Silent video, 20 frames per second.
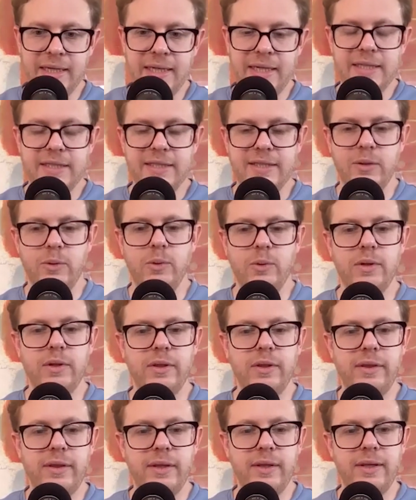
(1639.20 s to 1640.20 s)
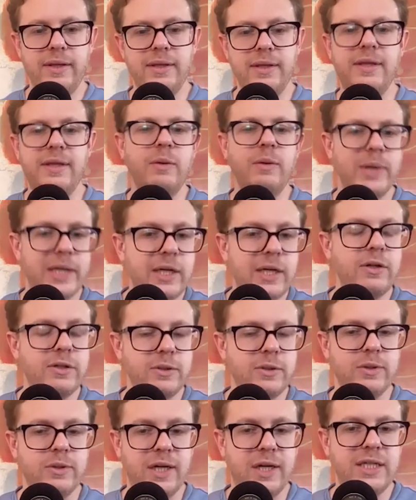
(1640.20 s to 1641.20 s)
So we could
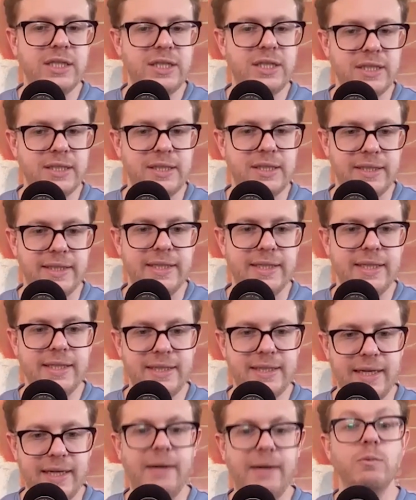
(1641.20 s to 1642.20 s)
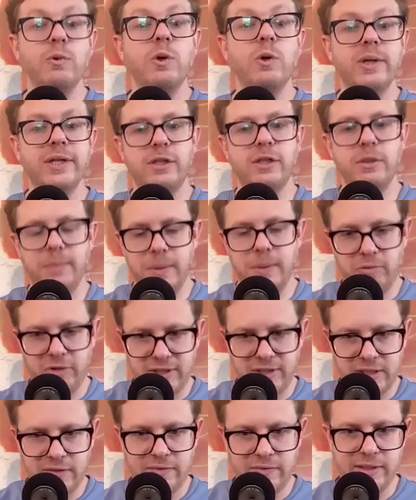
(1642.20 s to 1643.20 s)
also consciously say, I'm going to be
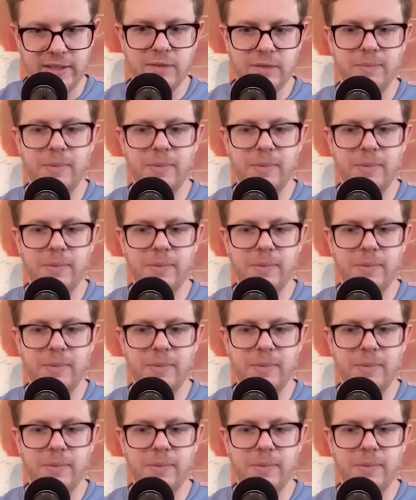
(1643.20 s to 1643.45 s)
present for this.